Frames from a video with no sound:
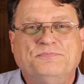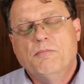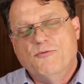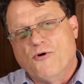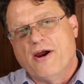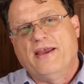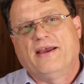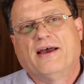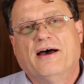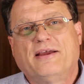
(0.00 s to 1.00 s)
Before I
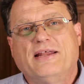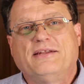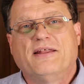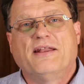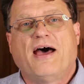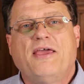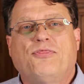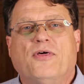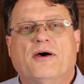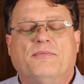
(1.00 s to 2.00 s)
uh, get to the
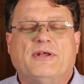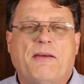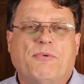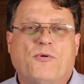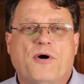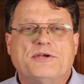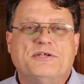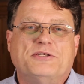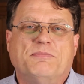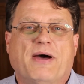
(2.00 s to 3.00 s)
ninth uh, type of
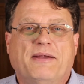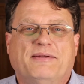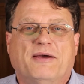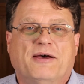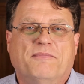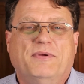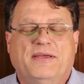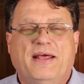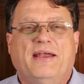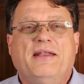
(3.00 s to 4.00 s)
questions you might uh, be
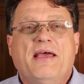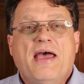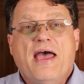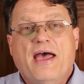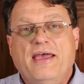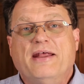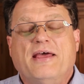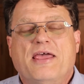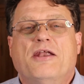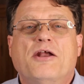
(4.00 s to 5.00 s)
getting in
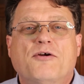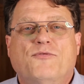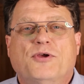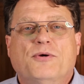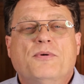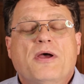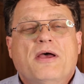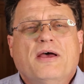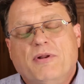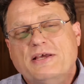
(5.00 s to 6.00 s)
an interview,
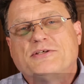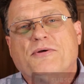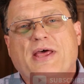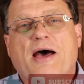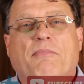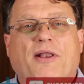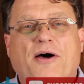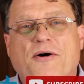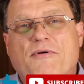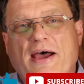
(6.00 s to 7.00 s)
please go down
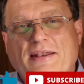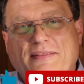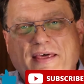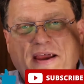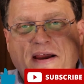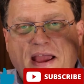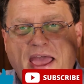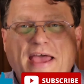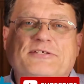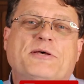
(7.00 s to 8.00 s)
below right there
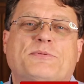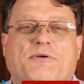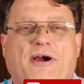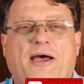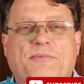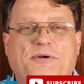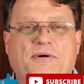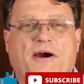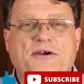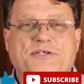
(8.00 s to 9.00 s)
and subscribe to
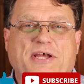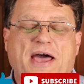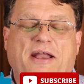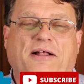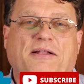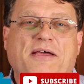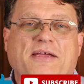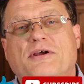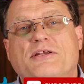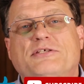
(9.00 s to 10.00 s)
our channel.
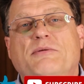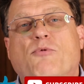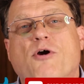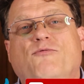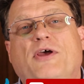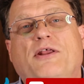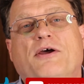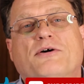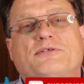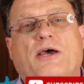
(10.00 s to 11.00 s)
You'll get to see more
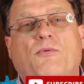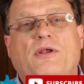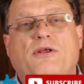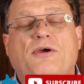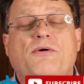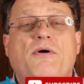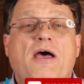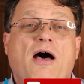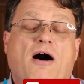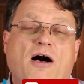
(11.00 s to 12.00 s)
videos that we do.
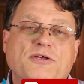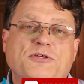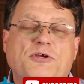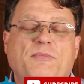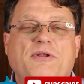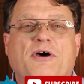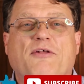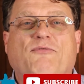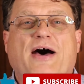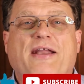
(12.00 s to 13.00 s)
Also, you'll be
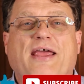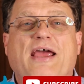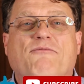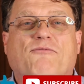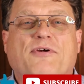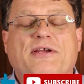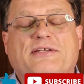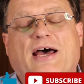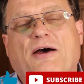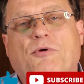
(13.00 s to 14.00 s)
notified every
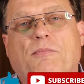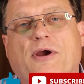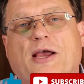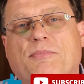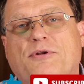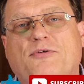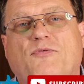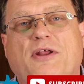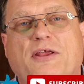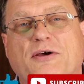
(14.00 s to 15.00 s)
time we bring up a new
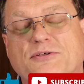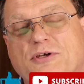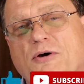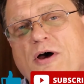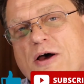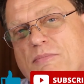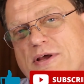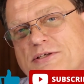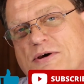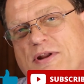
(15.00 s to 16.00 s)
video. So
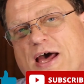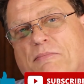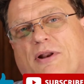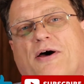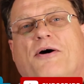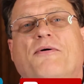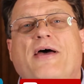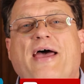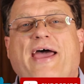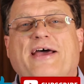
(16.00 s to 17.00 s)
please go down below
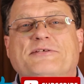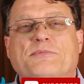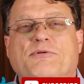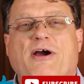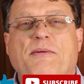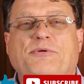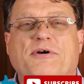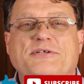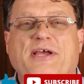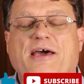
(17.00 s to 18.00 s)
and subscribe to
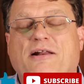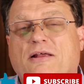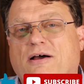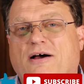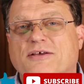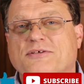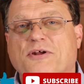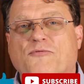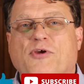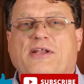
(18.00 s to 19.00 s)
our channel. Also,
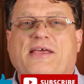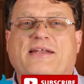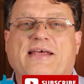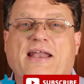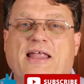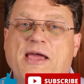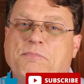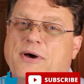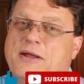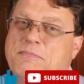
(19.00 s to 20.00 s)
don't forget to hit that
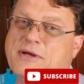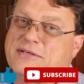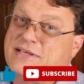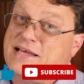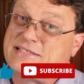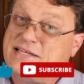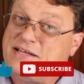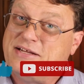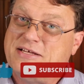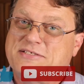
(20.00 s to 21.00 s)
like button because that's
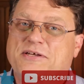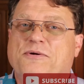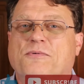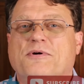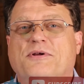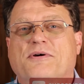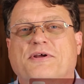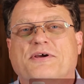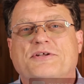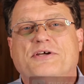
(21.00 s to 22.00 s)
telling us we're doing a
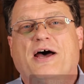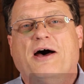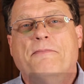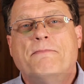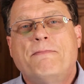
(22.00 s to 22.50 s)
good job.